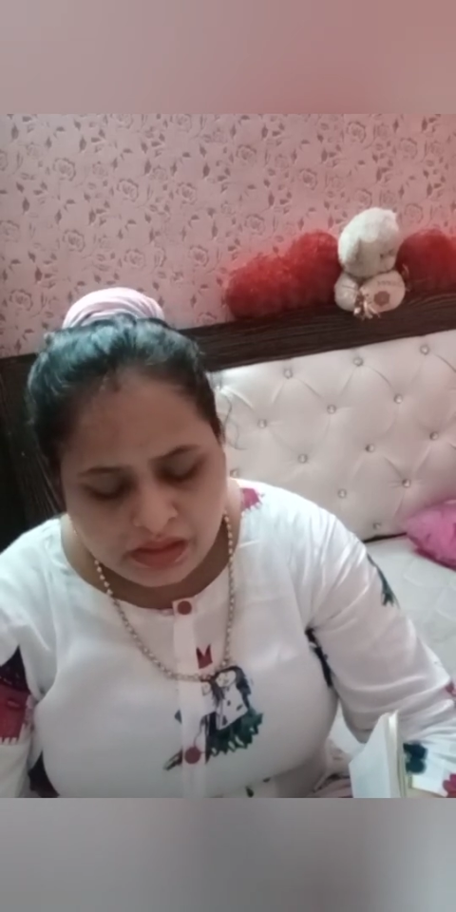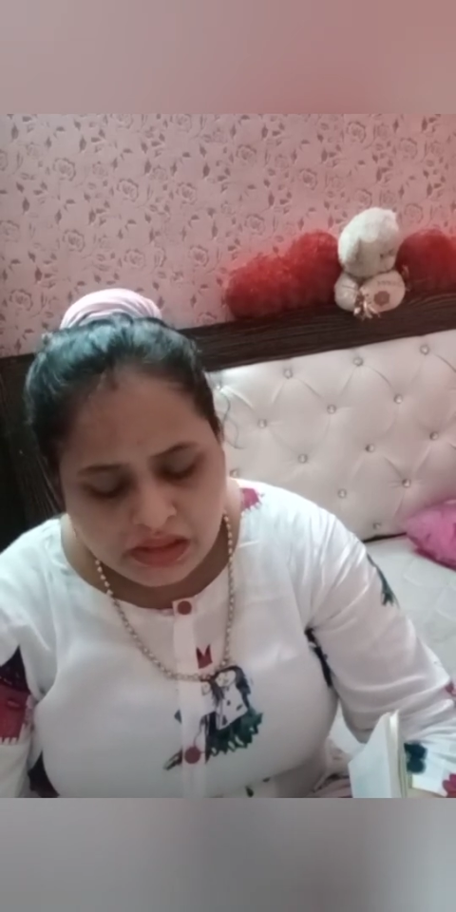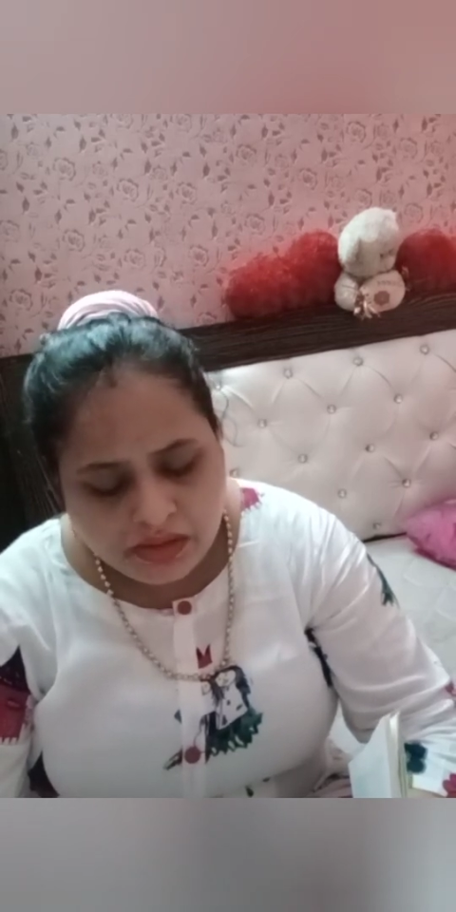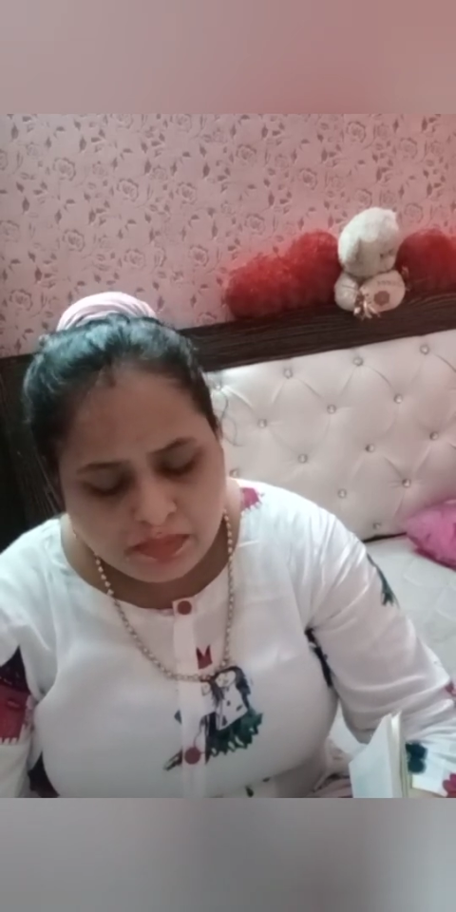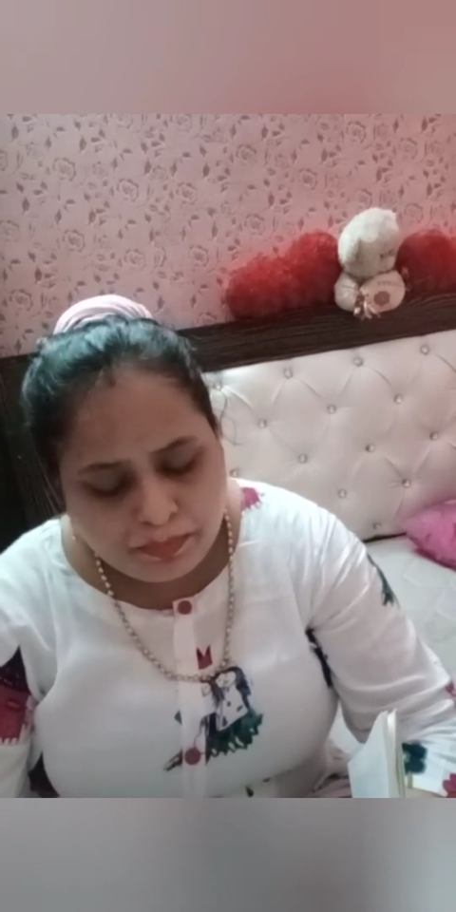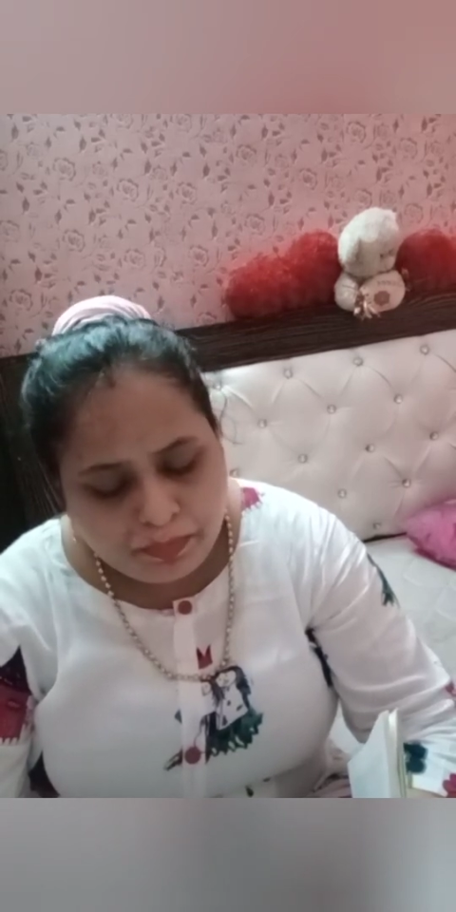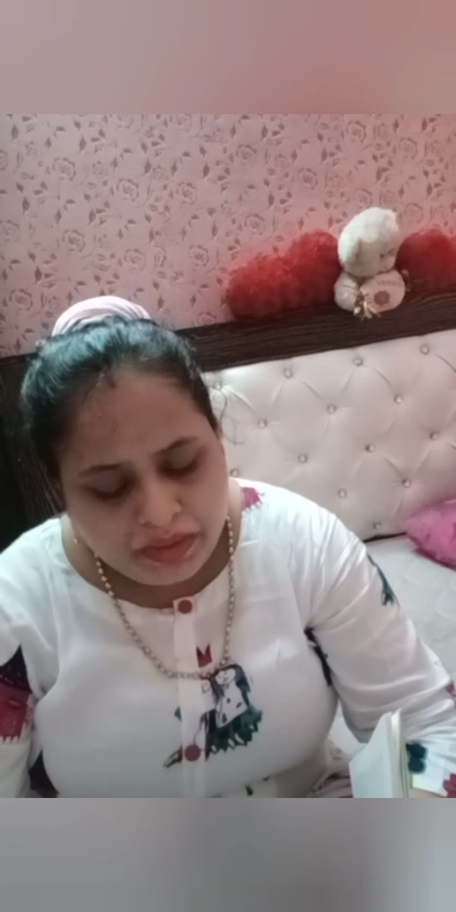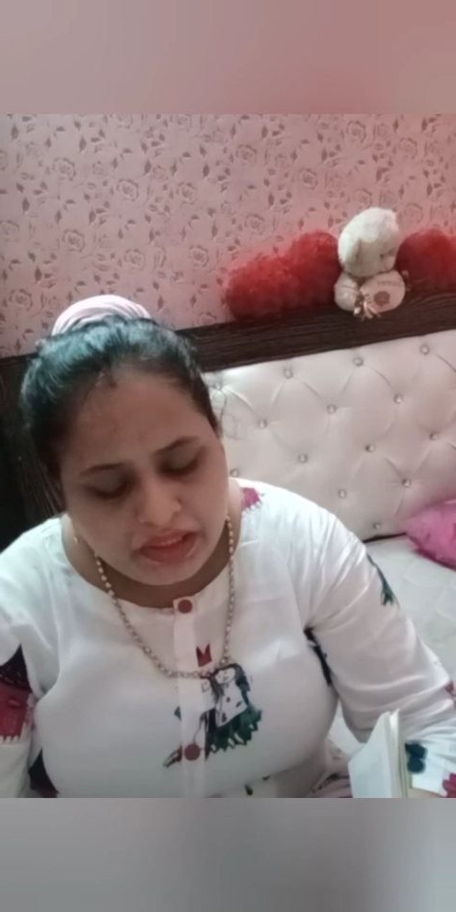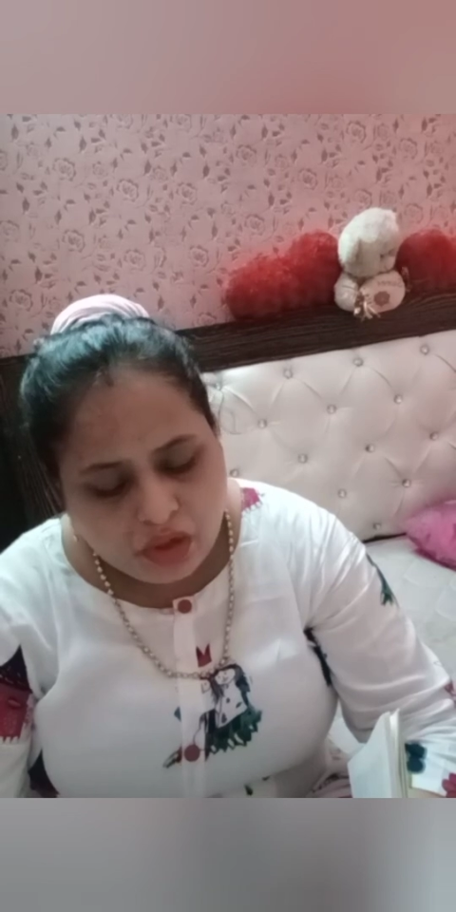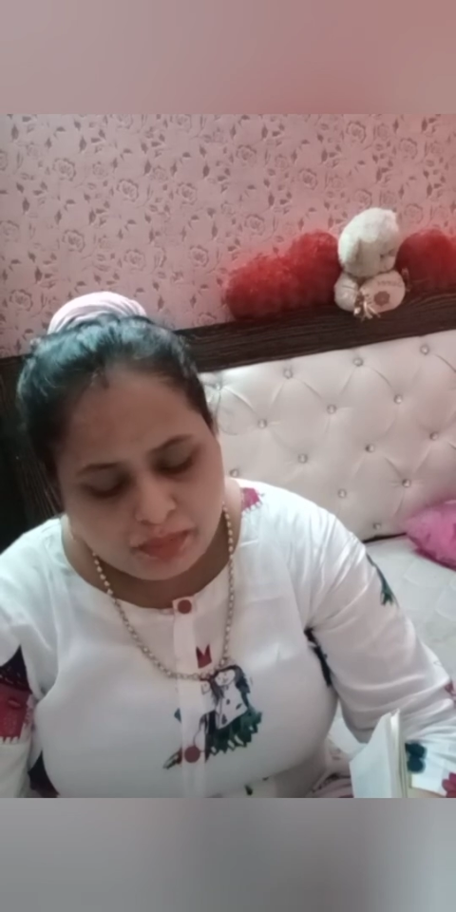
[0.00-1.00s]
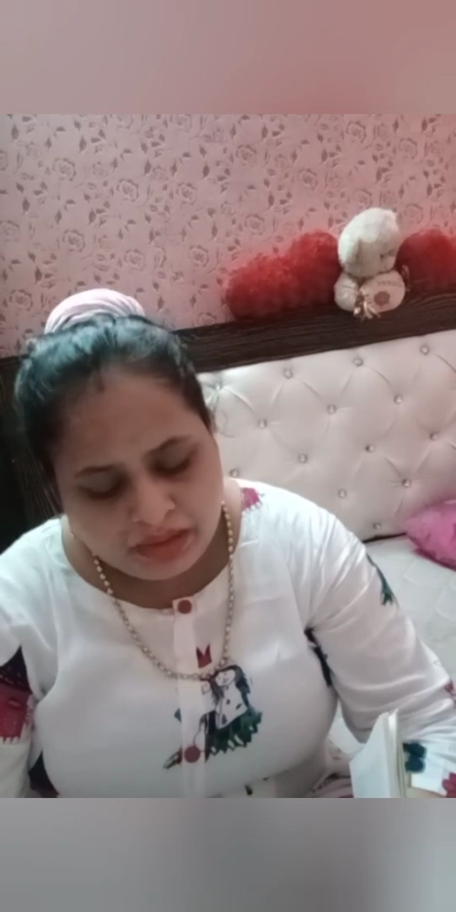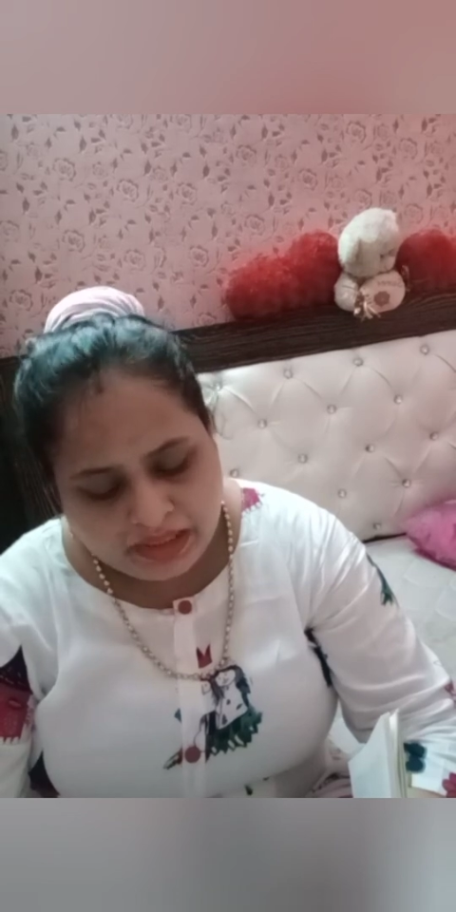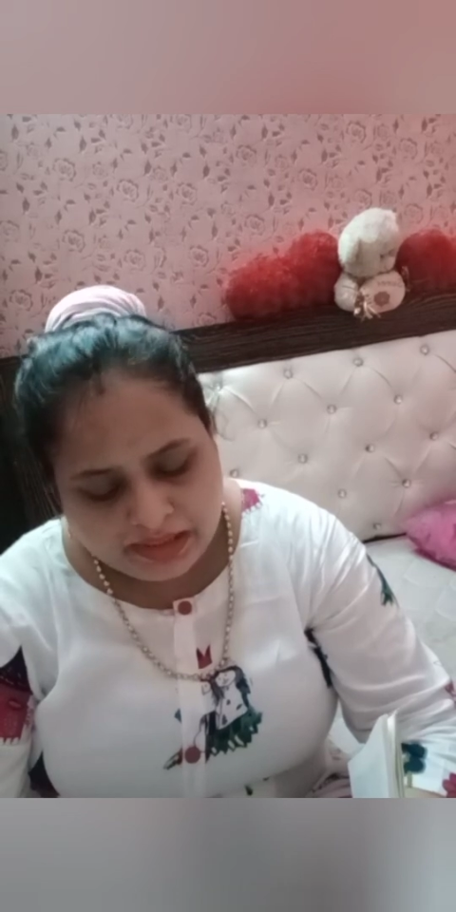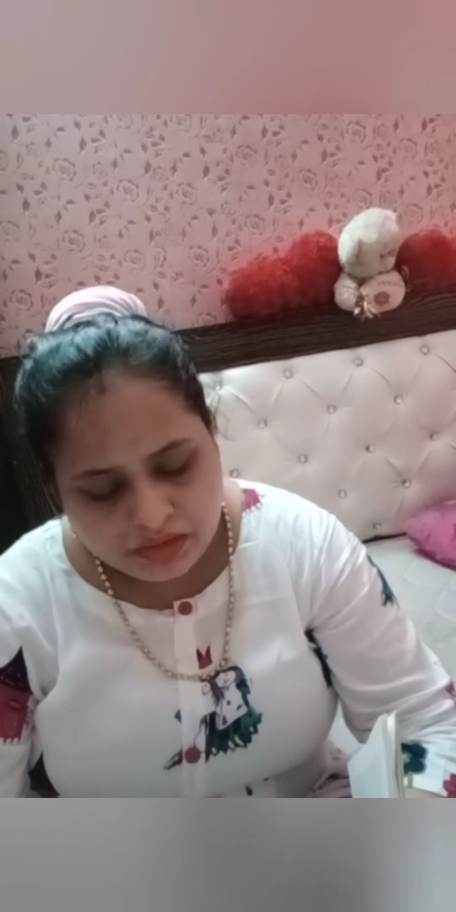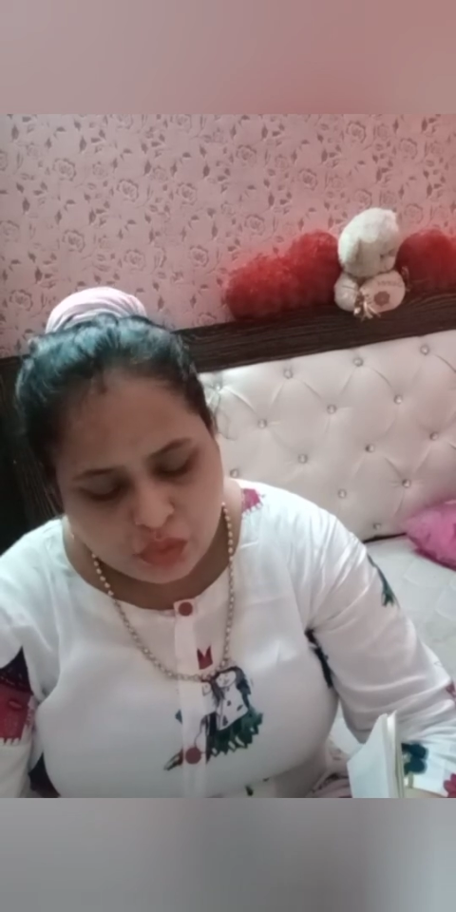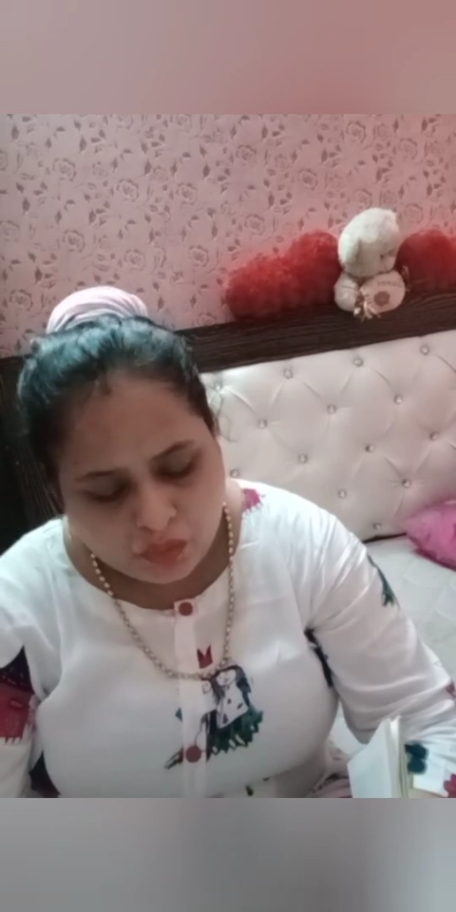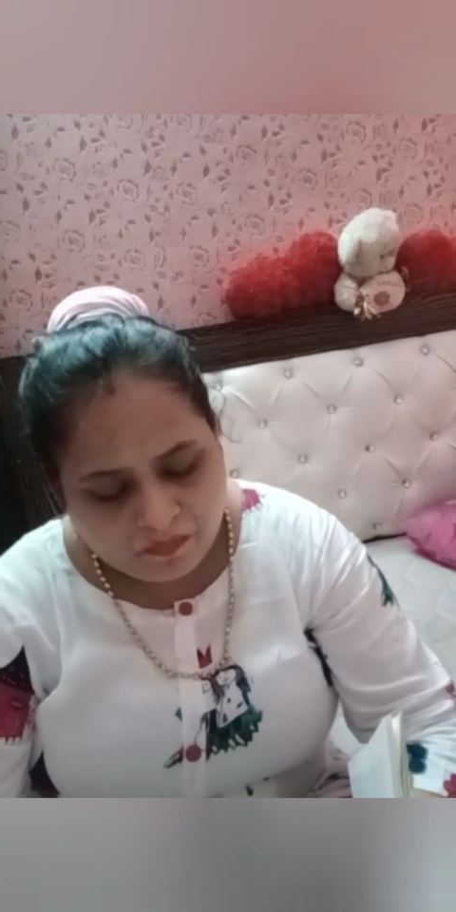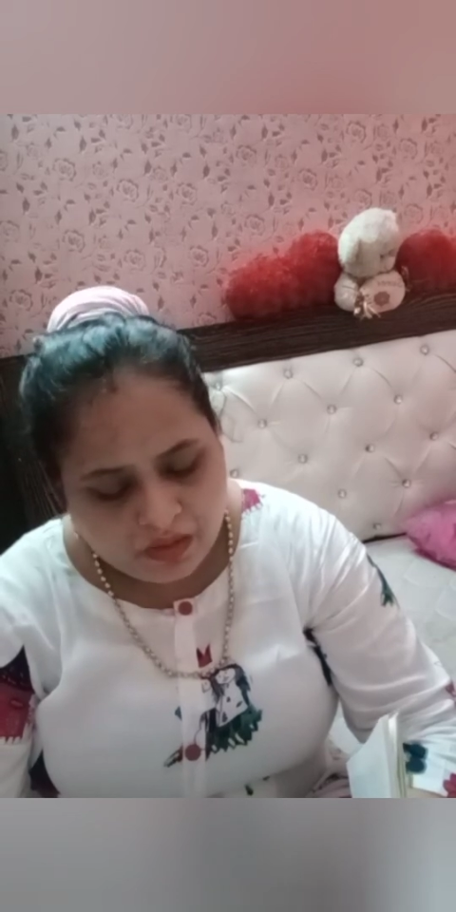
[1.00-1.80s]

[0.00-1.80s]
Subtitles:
We can only argue